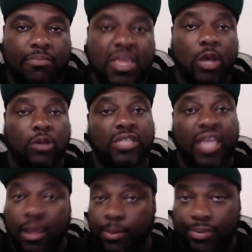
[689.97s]
Migos
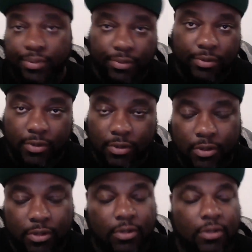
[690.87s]
camp.
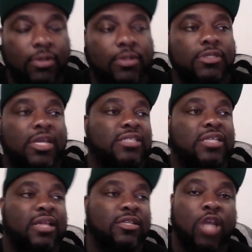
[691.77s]

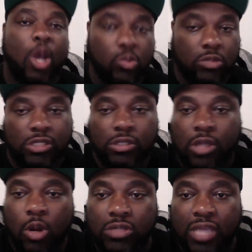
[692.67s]
Shouts out to
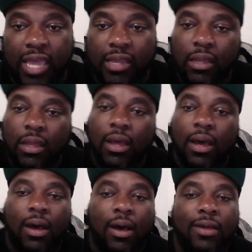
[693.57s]
Coach K.
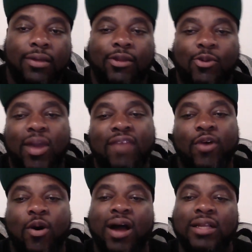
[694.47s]

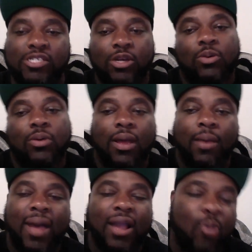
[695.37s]
Quavo Huncho
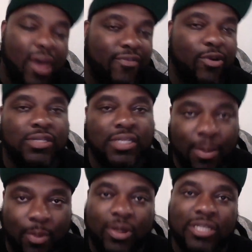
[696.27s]
by Quavo is the
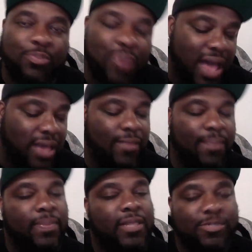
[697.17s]
number one spot,
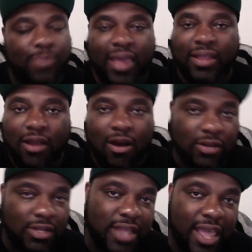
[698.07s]
despite
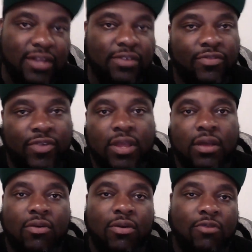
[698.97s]
all the negative
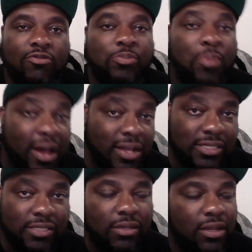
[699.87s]

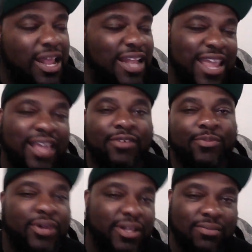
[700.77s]
response. Well, not
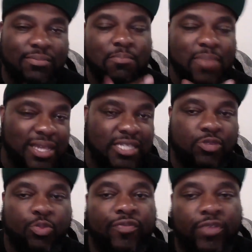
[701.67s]
negative, but
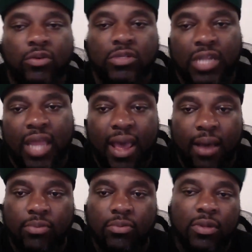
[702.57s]
mixed reviews of the
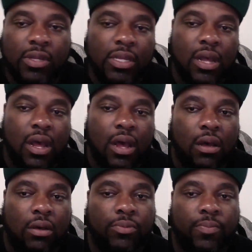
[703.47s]
album.
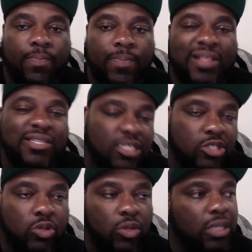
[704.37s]
I
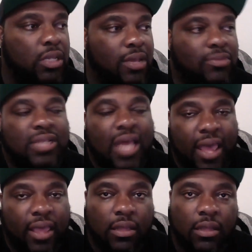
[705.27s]
listened to it. It was
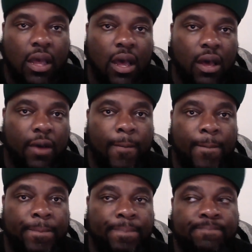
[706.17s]
alright.
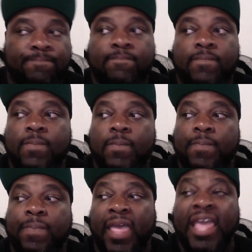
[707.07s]

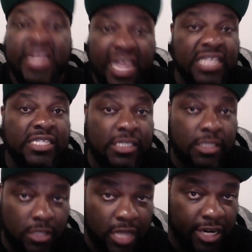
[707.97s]
He needs
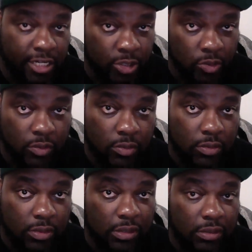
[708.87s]
the other two.
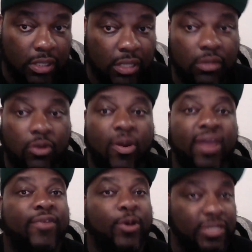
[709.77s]

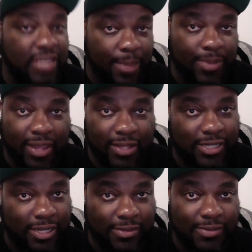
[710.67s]
Quavo is not
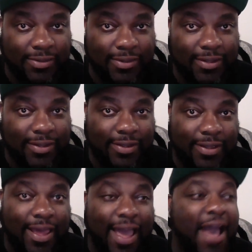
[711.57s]
Beyonce.
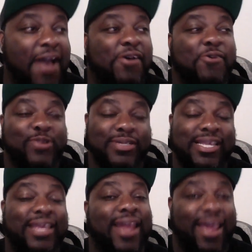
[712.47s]
I will
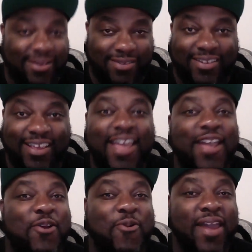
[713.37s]
say that.
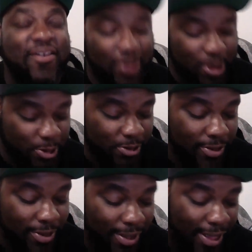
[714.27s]
Quavo
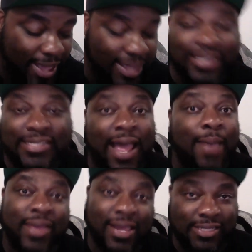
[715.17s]
is
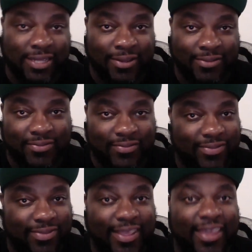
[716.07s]
not Beyonce.
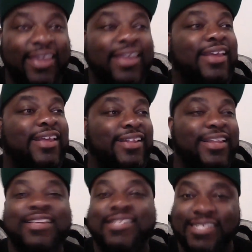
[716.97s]
He
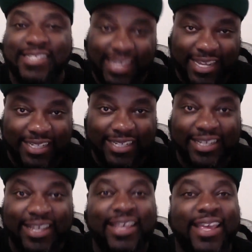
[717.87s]
needs his
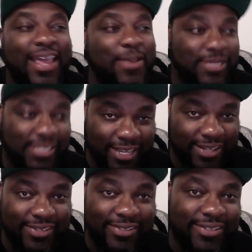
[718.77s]
Kelly and
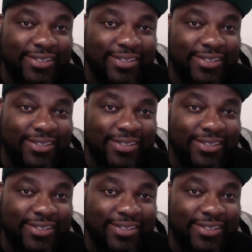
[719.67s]
Michelle.